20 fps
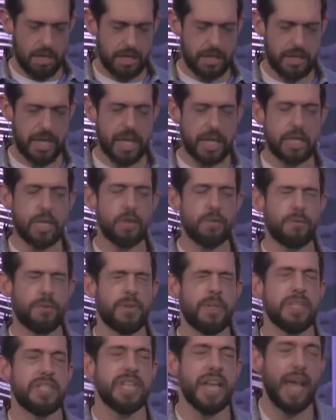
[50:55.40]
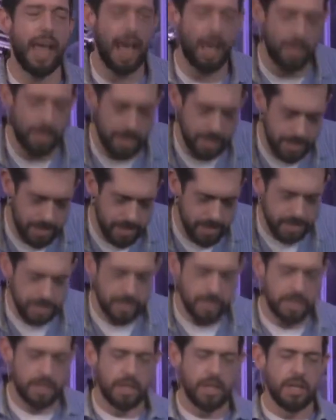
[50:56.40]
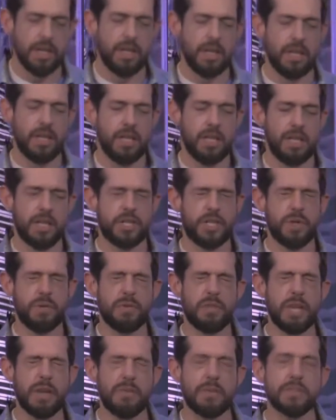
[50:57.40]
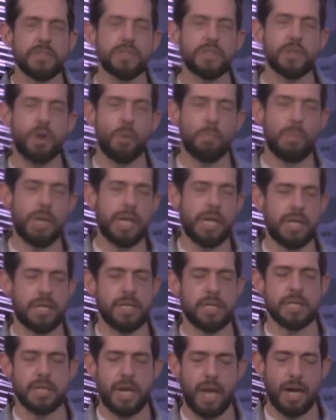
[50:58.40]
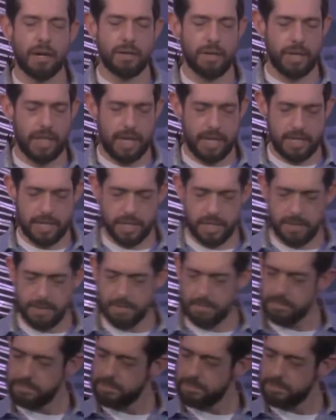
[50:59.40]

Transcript: Thank you for the talents that you've given so many in this congregation.